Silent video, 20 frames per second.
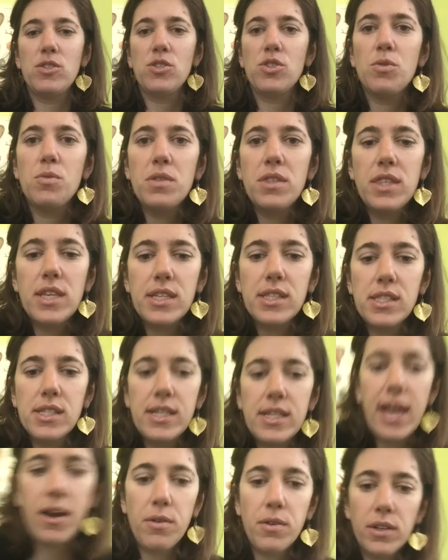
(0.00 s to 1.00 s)
scoop this
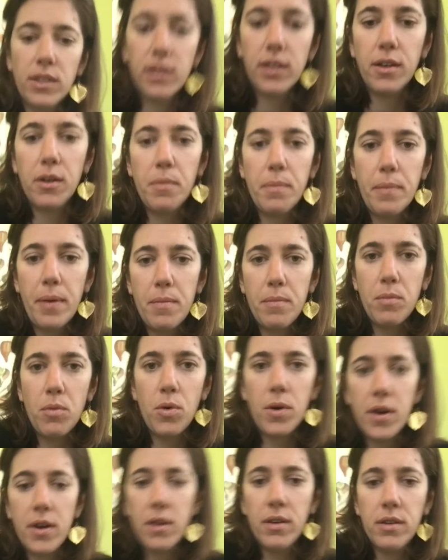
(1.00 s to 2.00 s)
down a little bit
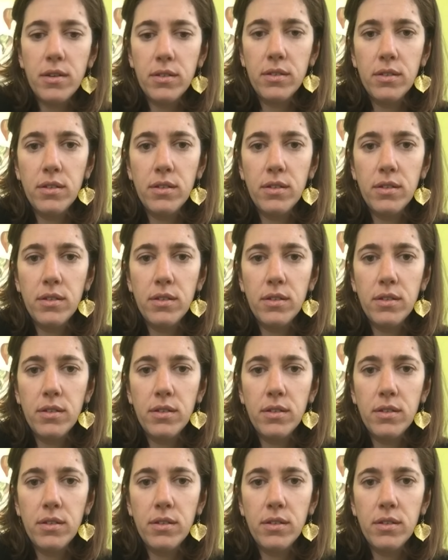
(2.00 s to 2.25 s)
more.